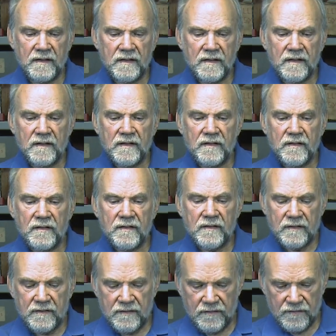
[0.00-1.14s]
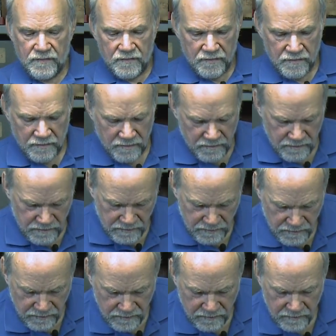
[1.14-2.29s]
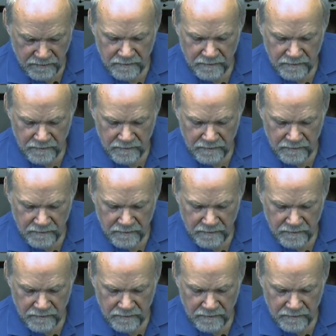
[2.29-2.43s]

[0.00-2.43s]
[no speech]